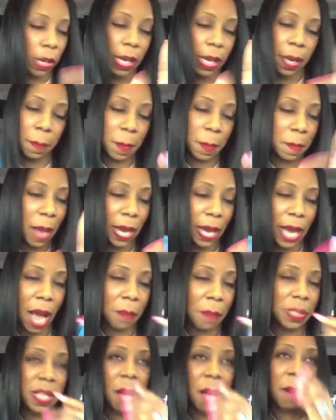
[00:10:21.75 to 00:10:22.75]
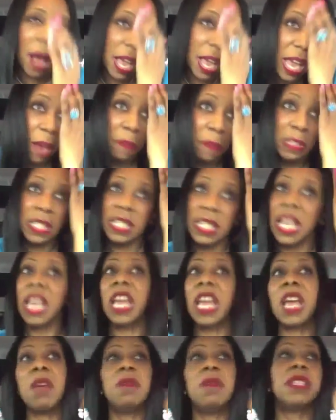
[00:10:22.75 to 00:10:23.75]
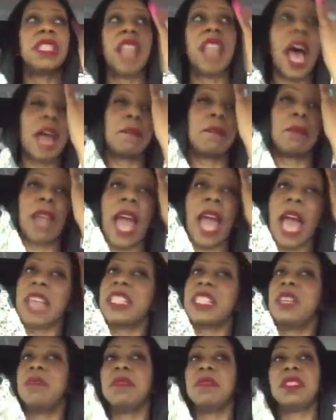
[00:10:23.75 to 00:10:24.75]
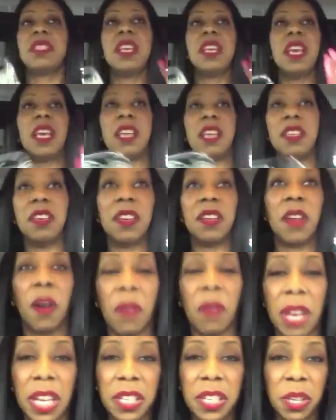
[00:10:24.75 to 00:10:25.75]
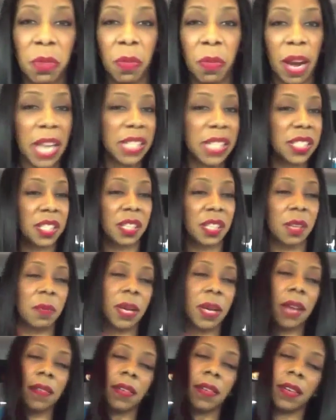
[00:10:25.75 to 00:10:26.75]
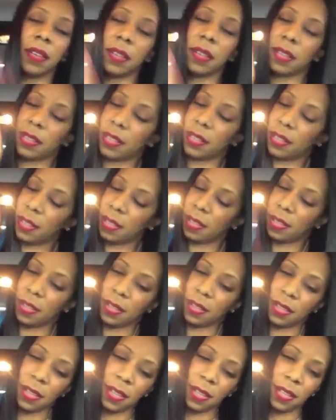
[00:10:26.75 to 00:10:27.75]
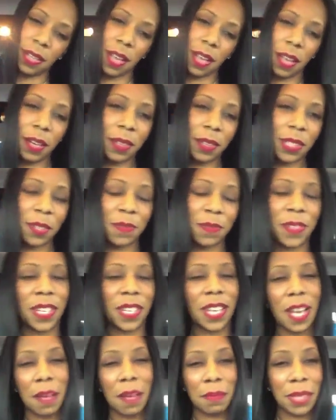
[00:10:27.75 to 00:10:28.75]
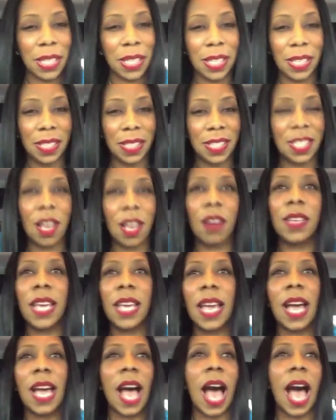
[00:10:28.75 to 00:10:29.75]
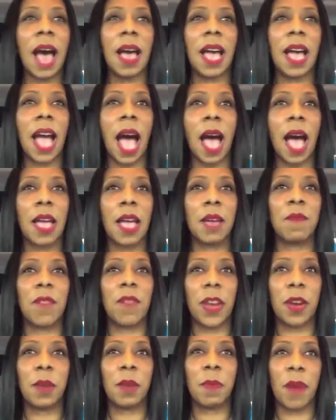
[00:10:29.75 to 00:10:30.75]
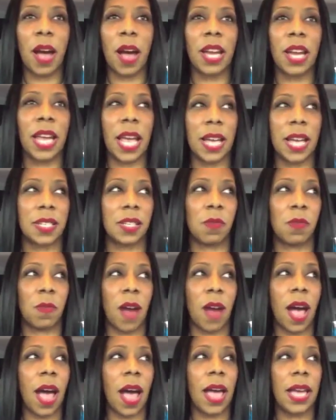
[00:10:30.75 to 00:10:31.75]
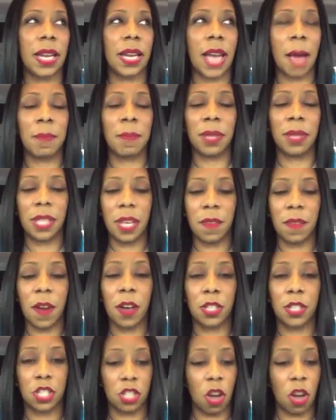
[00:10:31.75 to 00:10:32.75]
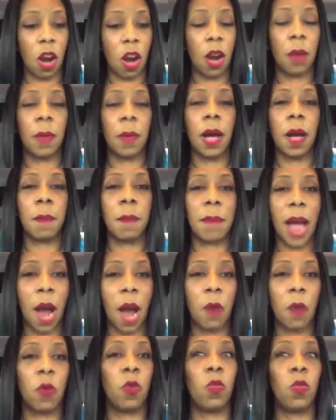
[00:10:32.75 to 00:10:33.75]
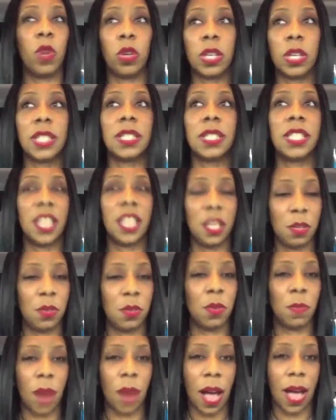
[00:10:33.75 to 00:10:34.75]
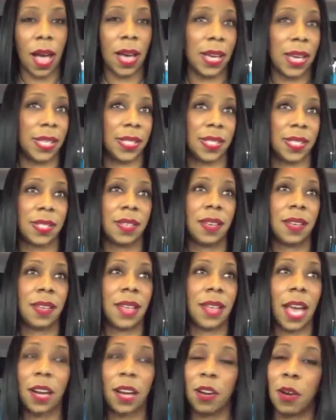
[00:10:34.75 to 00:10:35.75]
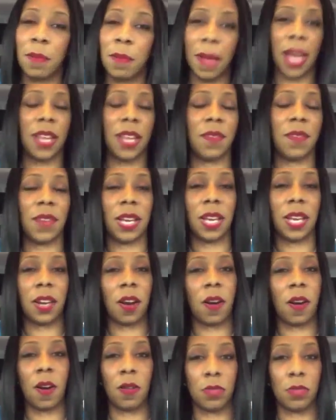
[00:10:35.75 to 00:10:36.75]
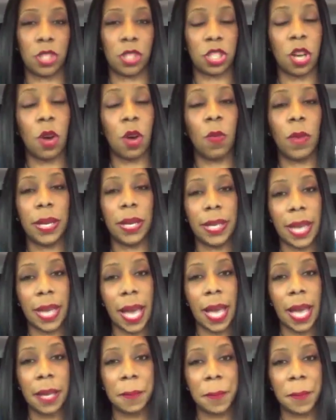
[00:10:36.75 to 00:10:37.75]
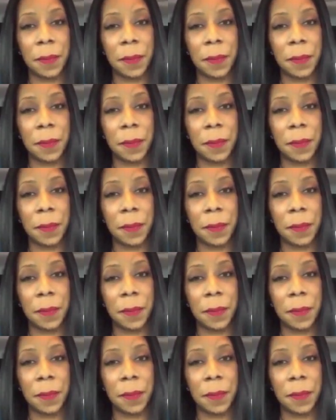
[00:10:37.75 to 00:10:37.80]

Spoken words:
get up in my comments talking about he was not blacks, he was, you know, interracial or whatever. Y'all know what the fuck I mean. So yeah, I am very proud of Angela Rye, and I believe her star power will continue to rise. That girl might even get her own show one day.